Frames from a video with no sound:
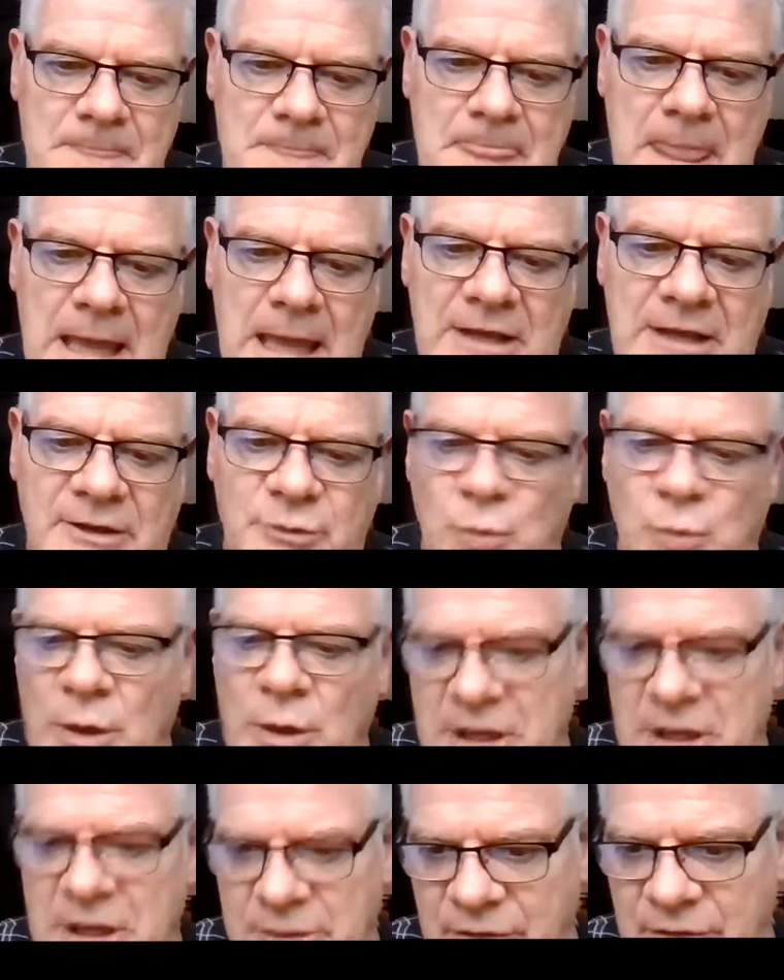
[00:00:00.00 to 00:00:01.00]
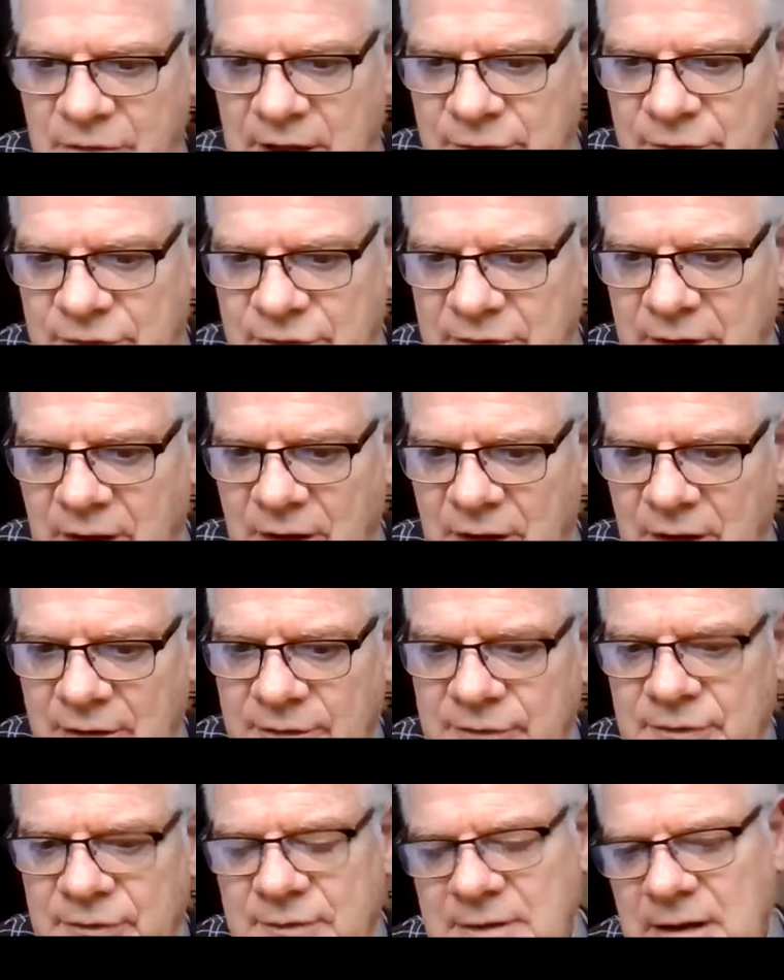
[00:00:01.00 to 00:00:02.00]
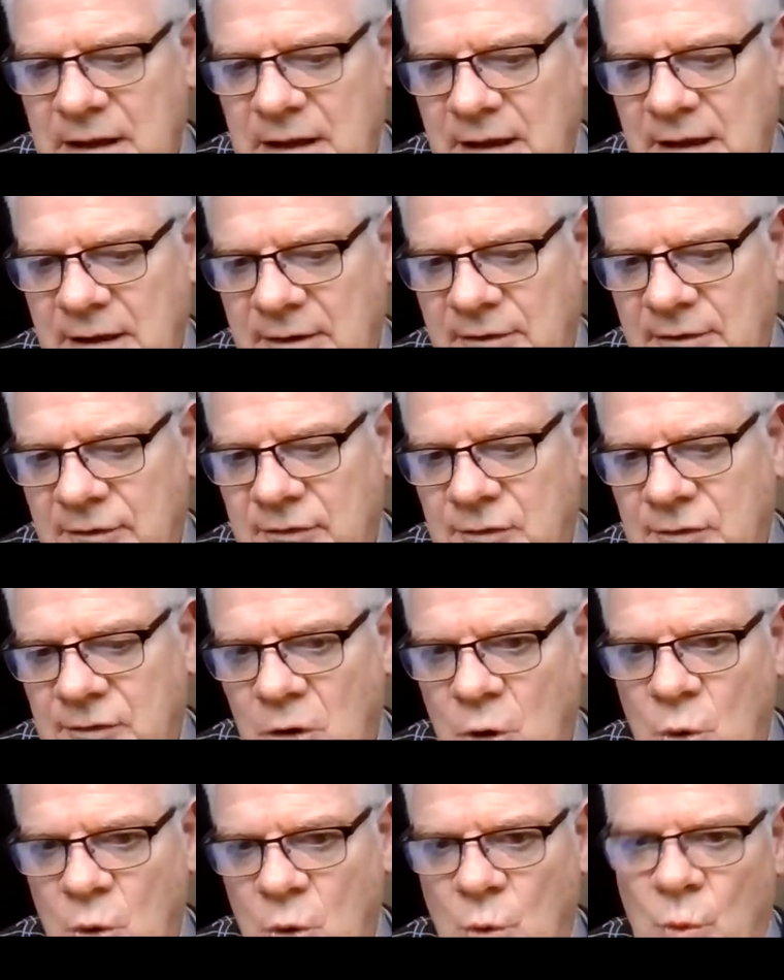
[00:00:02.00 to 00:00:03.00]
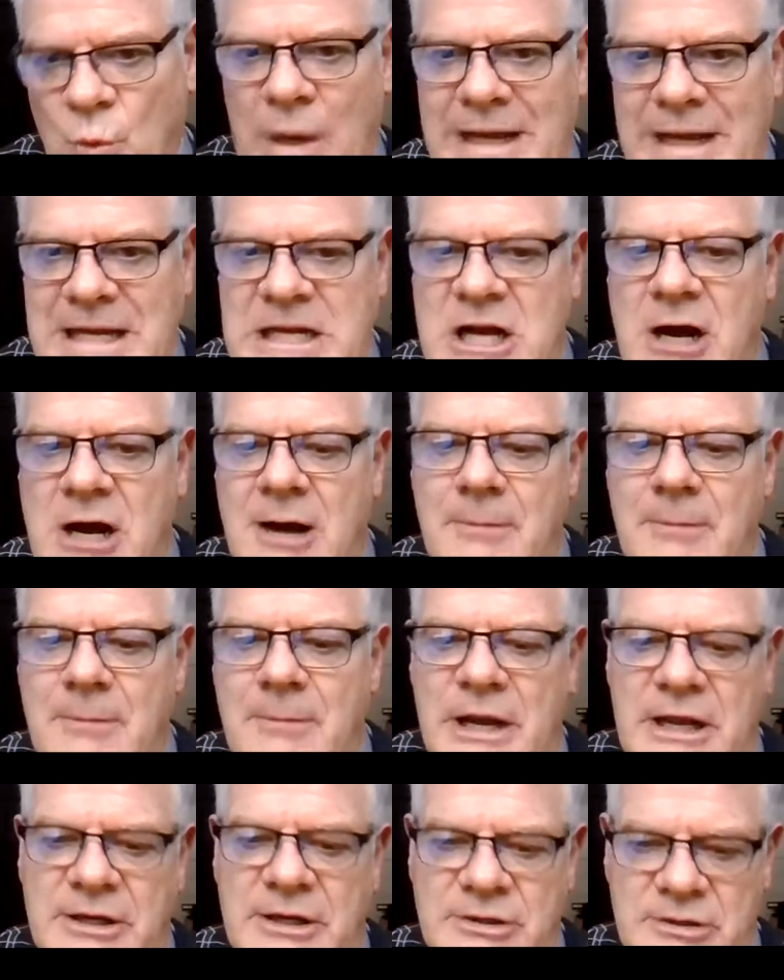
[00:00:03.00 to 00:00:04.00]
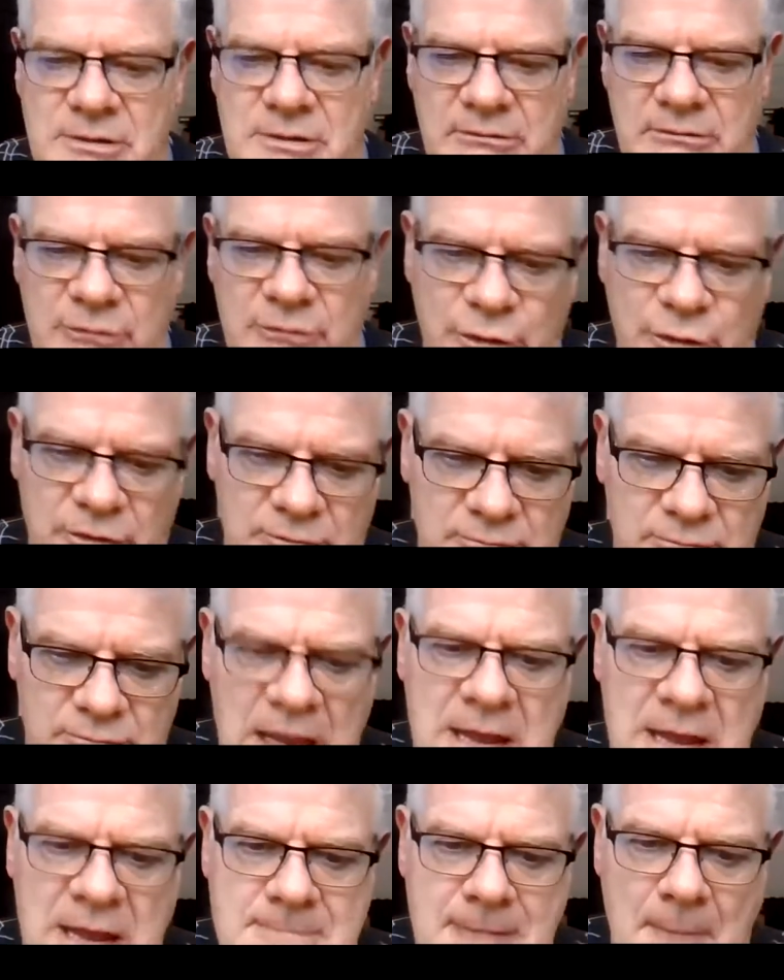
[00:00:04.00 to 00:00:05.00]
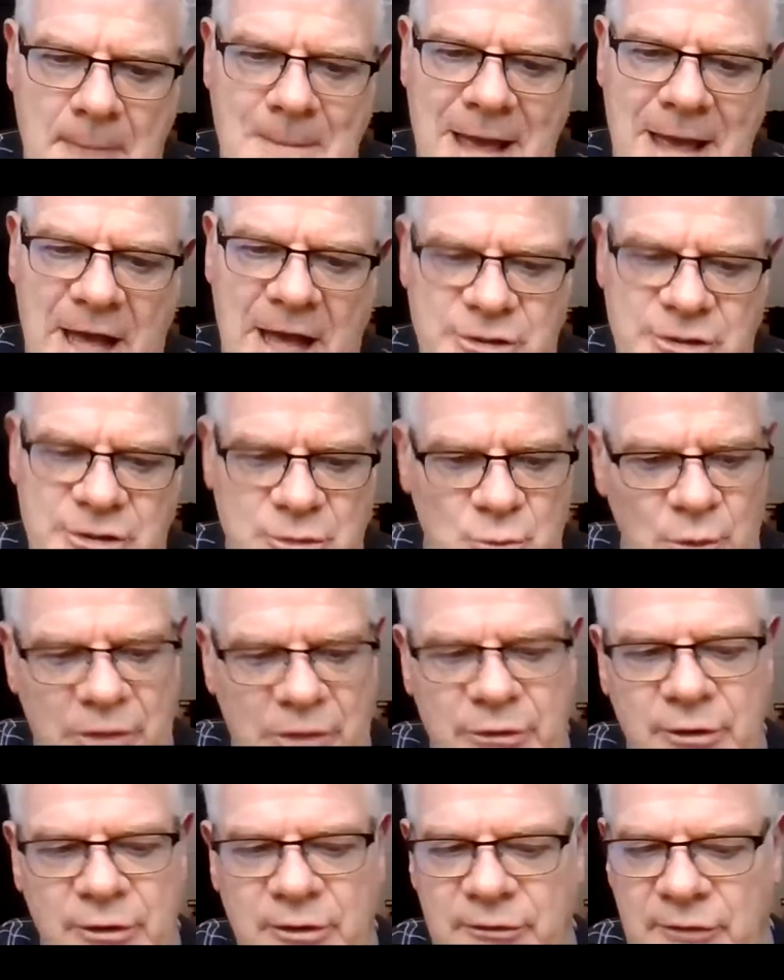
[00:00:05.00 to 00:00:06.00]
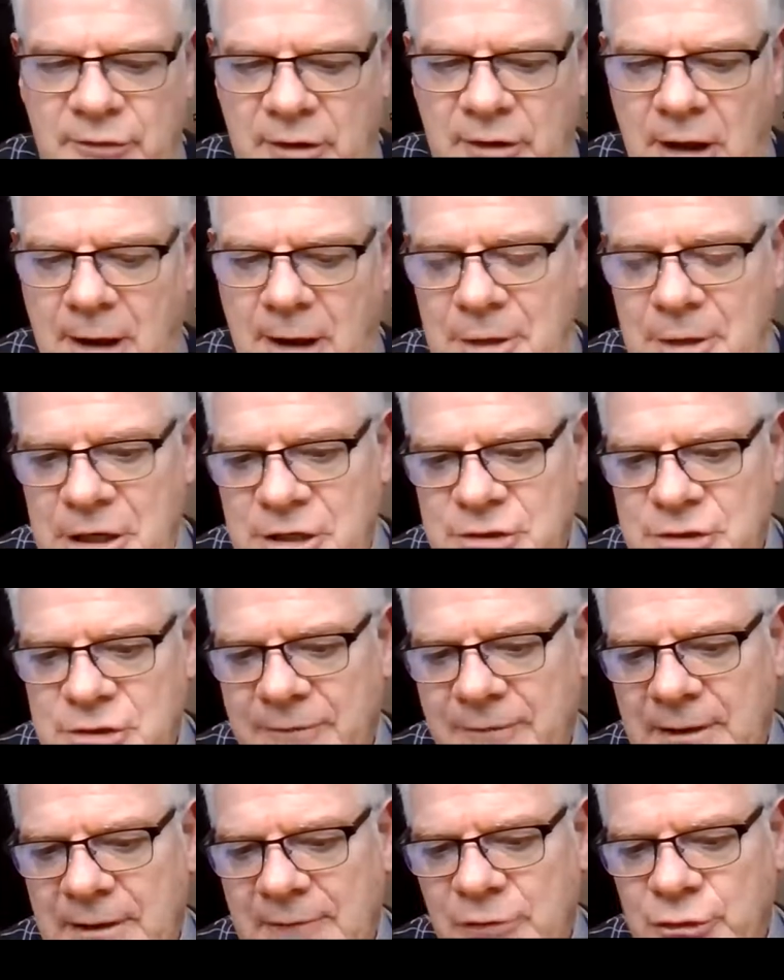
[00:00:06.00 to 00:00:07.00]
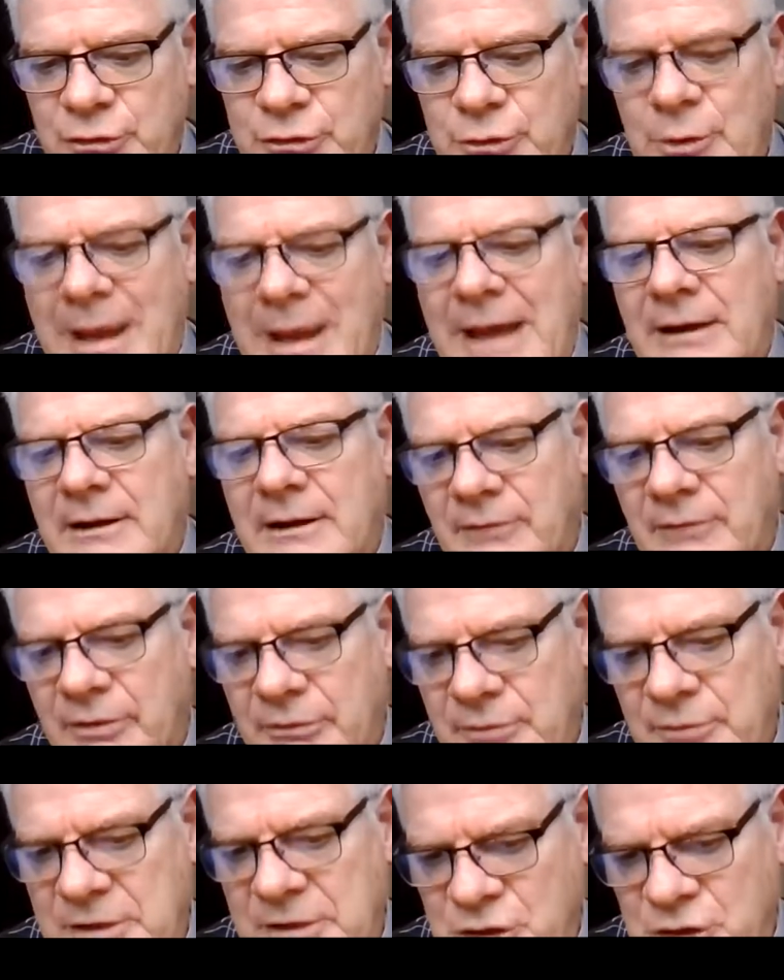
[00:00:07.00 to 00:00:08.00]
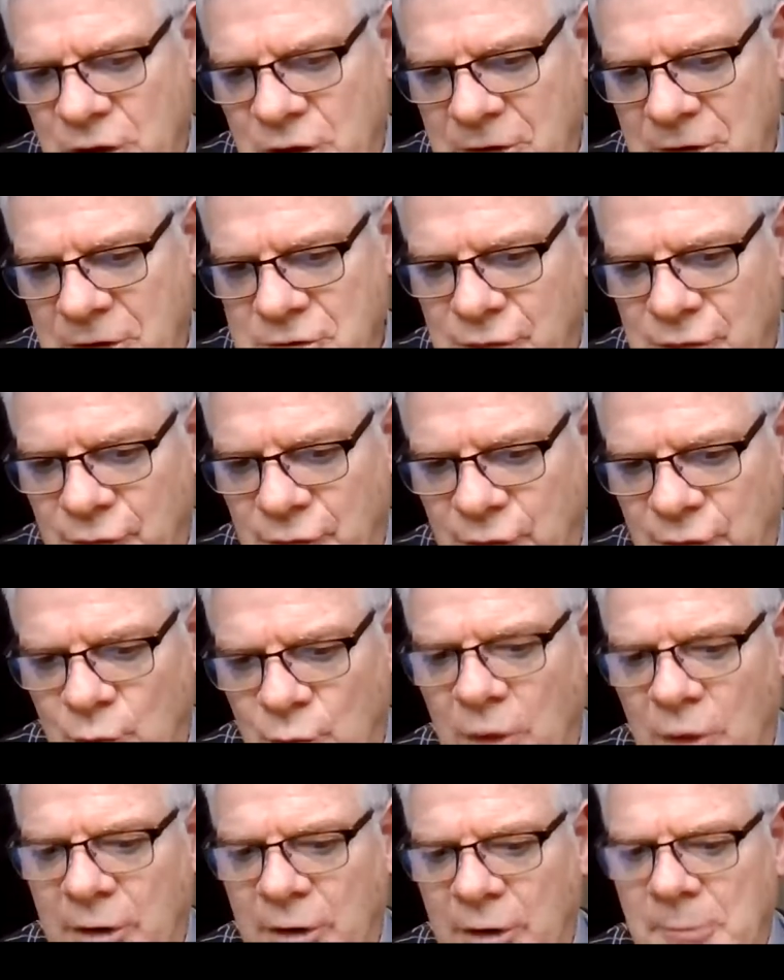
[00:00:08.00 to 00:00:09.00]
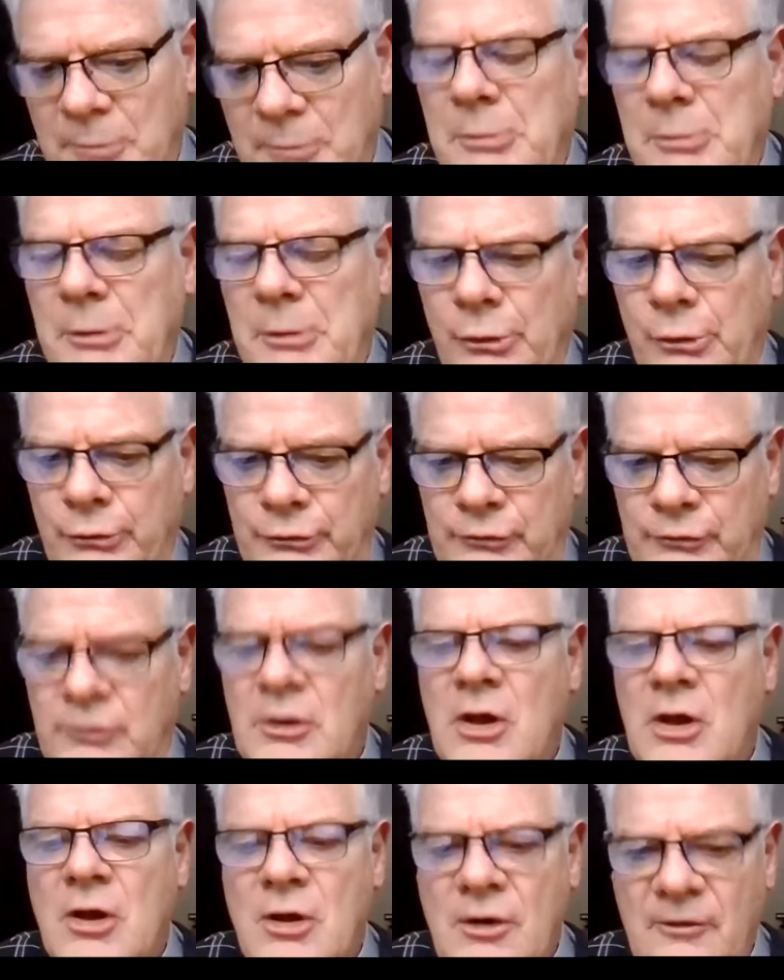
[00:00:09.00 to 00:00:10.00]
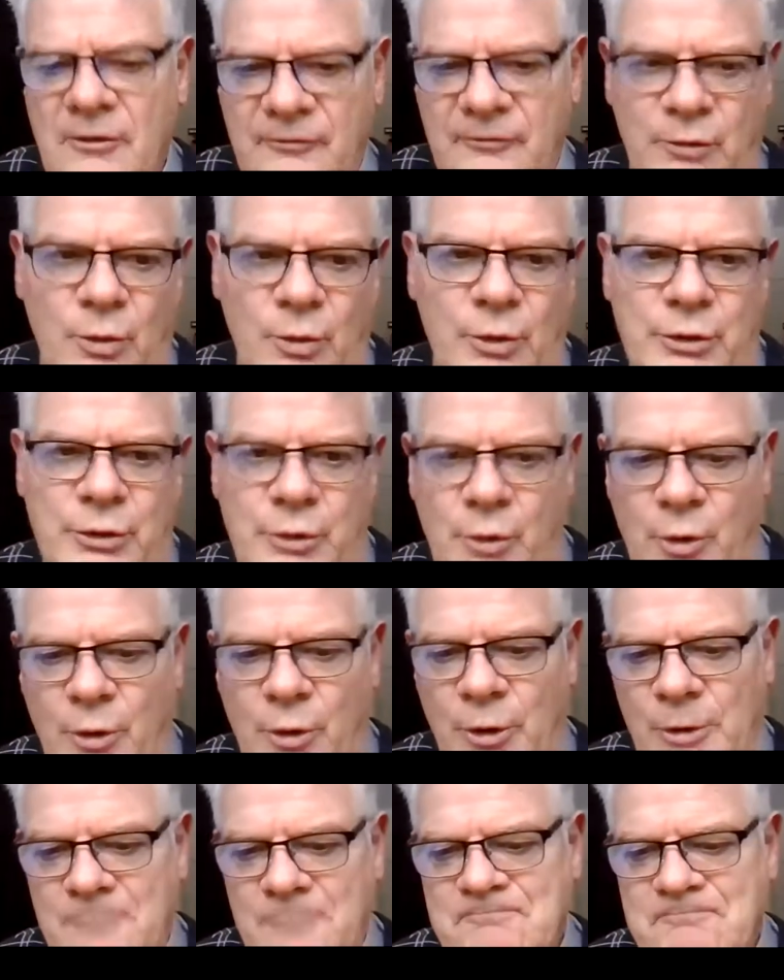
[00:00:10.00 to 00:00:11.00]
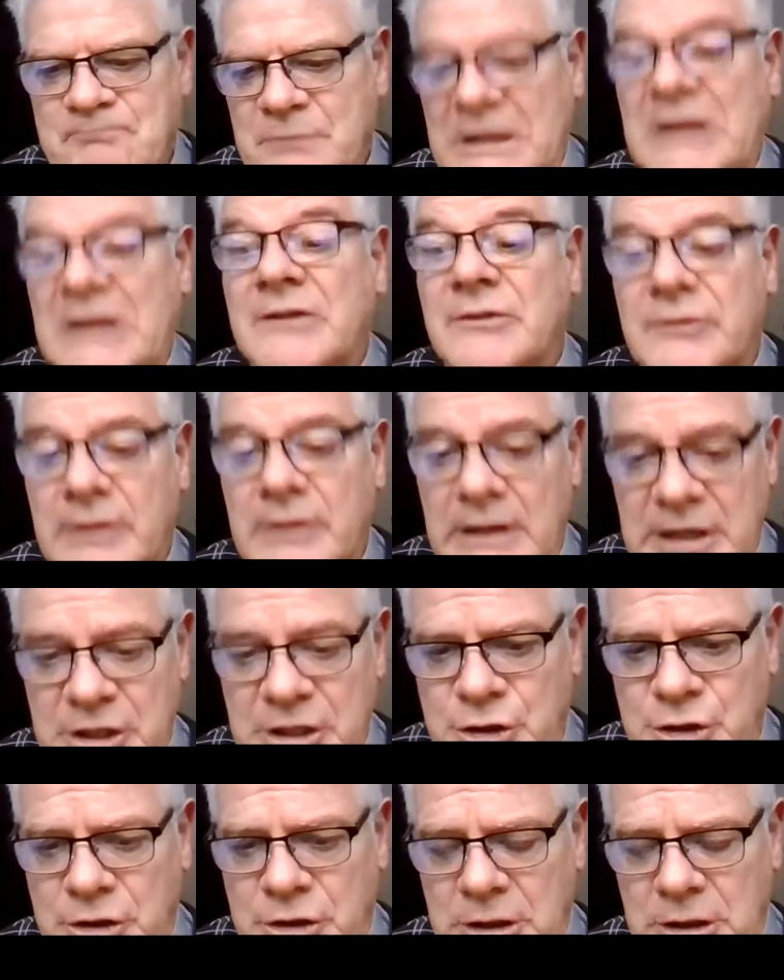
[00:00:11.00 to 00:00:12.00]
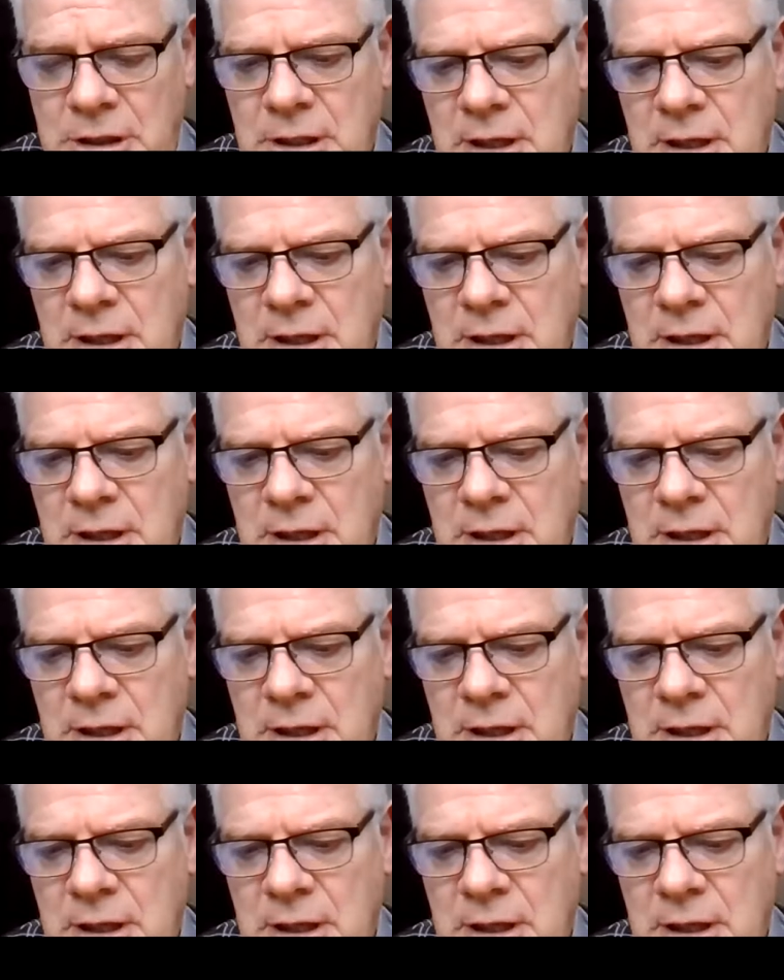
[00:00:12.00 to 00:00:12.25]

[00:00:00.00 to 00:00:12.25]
is $100,000. And so any combination you can imagine, whether it's a combination of level 2 and level 3 chargers you want to propose for your installation,